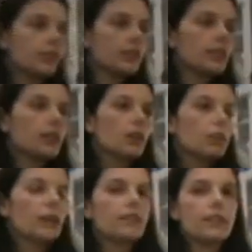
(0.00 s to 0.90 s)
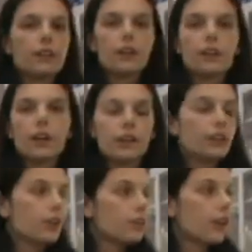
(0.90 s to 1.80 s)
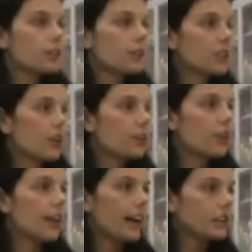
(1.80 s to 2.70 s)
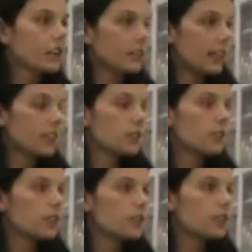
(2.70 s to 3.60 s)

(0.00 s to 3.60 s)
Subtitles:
unit, we have a near-infrared spectrometer actually attached to our